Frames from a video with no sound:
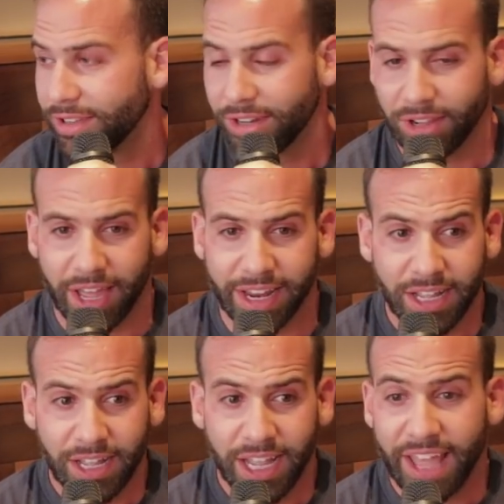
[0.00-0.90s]
And they're like,
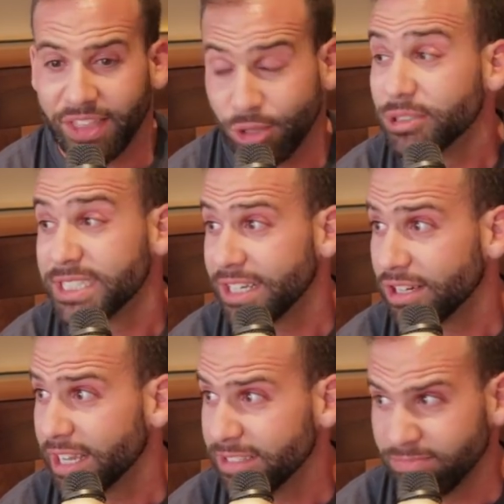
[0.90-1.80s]
and then you see it, and
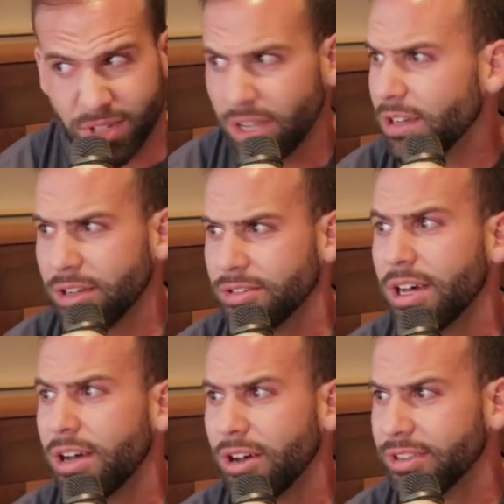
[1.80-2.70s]
you're like, oh,
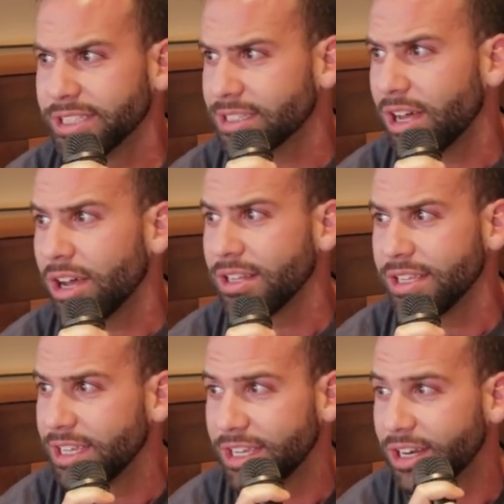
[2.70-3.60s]
no, this
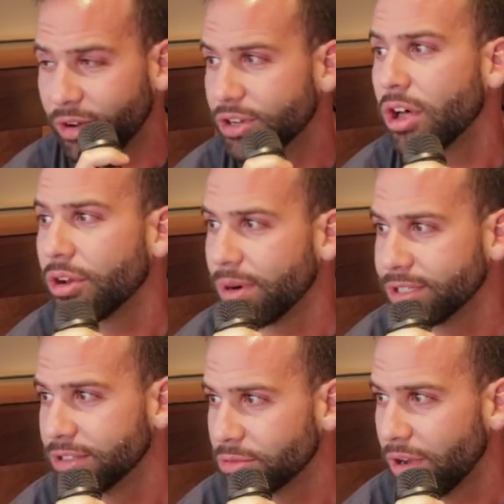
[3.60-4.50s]
ugly, you know, and you call it a
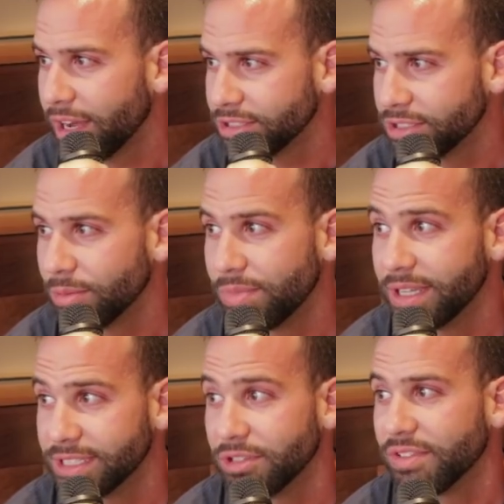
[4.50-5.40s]
Ripito squat because you're so
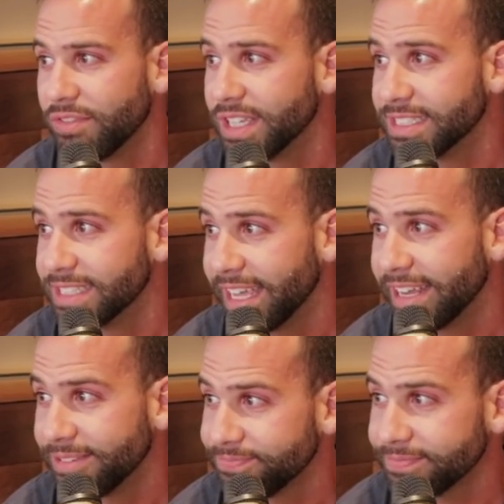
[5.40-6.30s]
pissed. You have to fix this again.